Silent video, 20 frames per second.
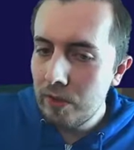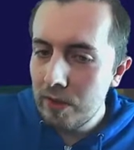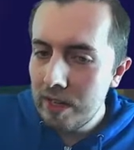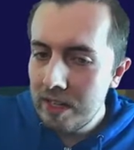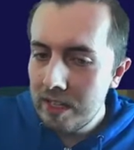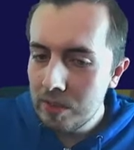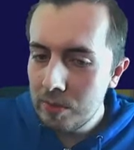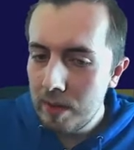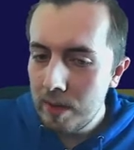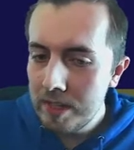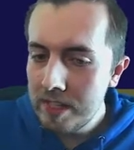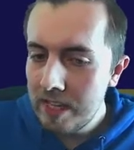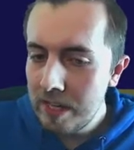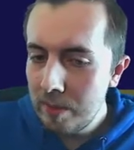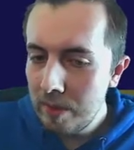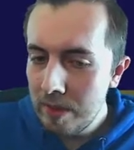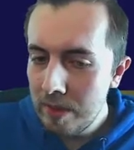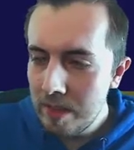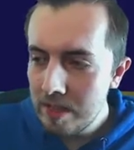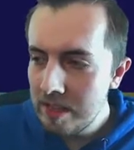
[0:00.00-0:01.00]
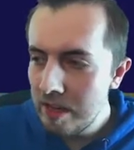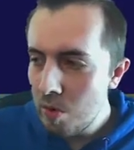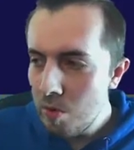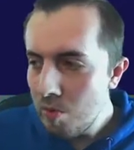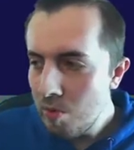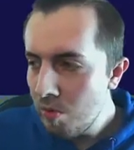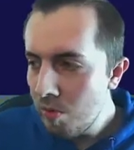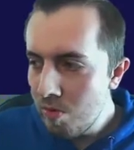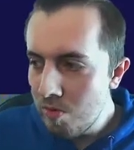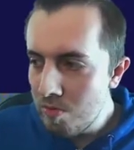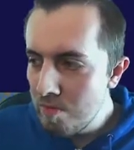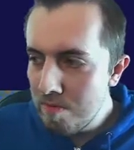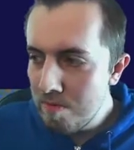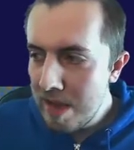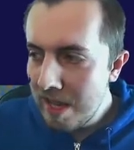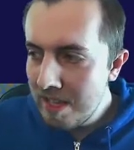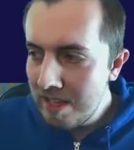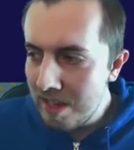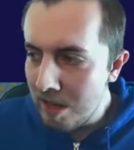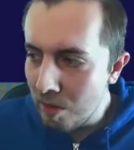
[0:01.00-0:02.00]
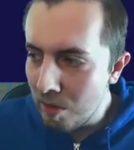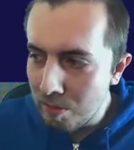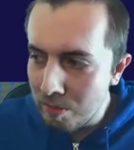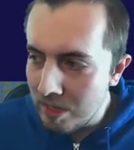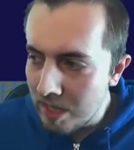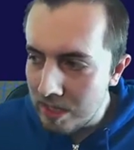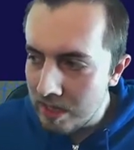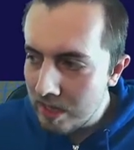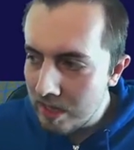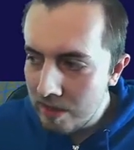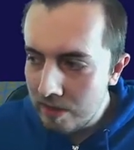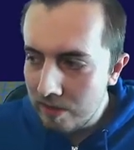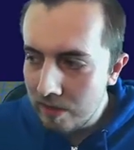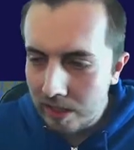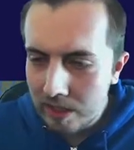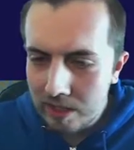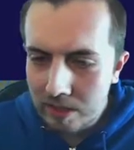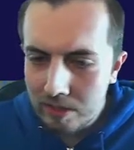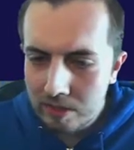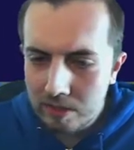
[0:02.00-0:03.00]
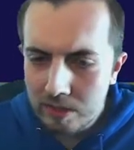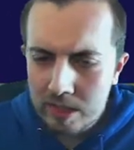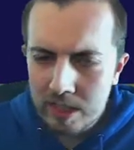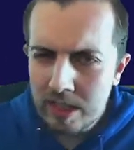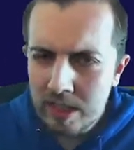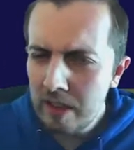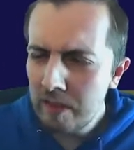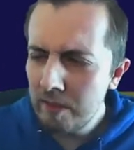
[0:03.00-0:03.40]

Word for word: sweating with his little mendium titty fucking get